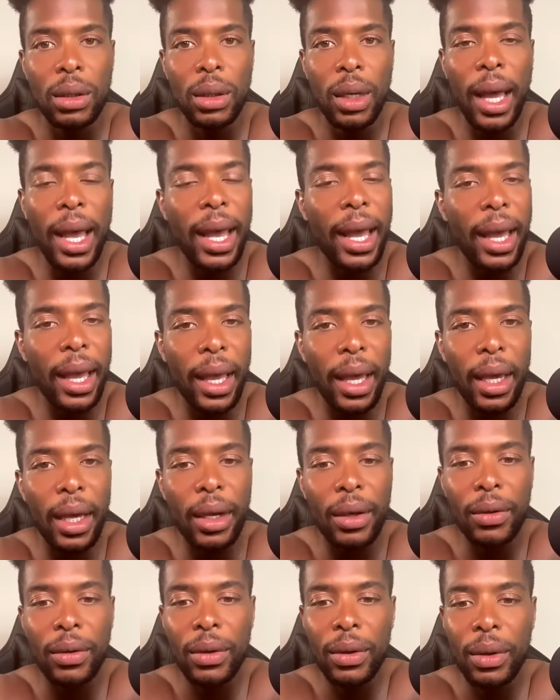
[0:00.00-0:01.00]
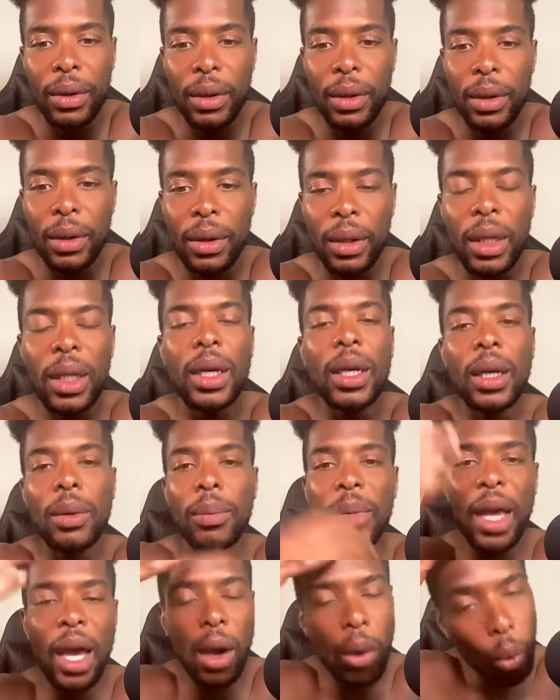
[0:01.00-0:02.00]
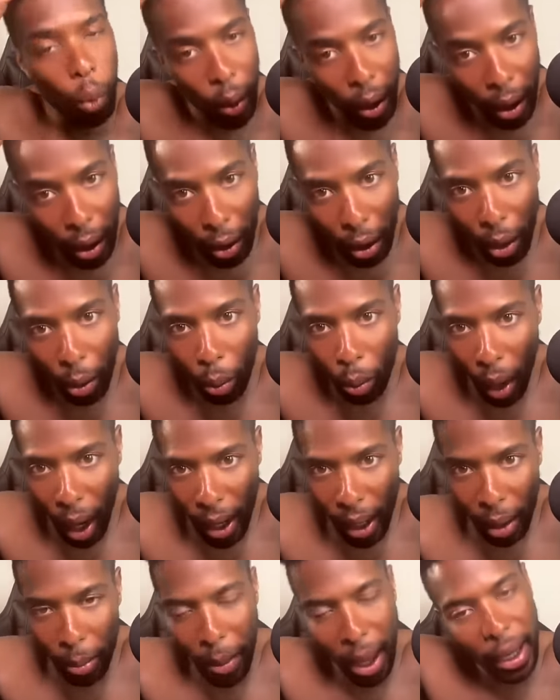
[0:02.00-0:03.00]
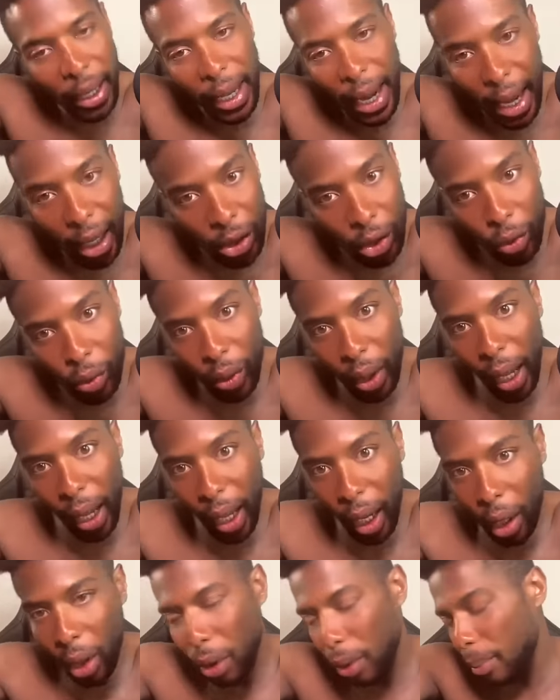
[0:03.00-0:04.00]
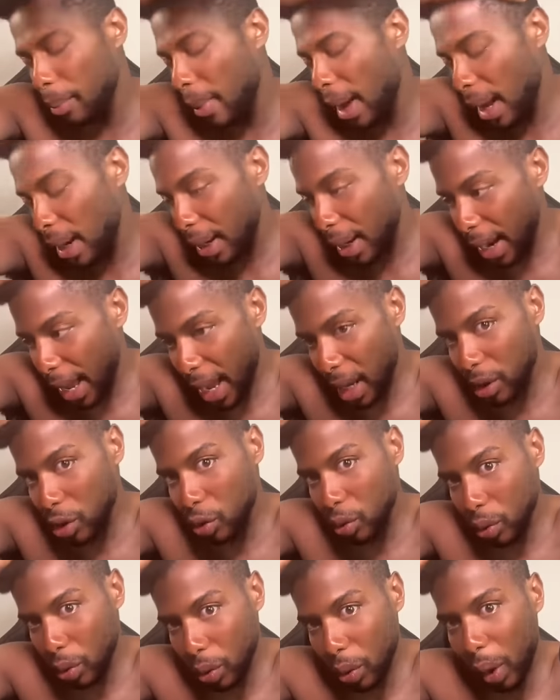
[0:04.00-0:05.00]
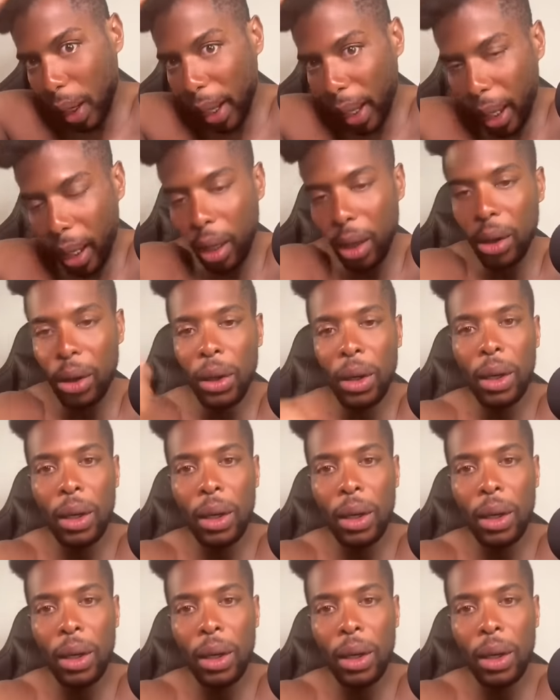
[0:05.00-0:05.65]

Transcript: I have. Look at me, I'm wearing, I'm rocking my natural hair, my natural hair.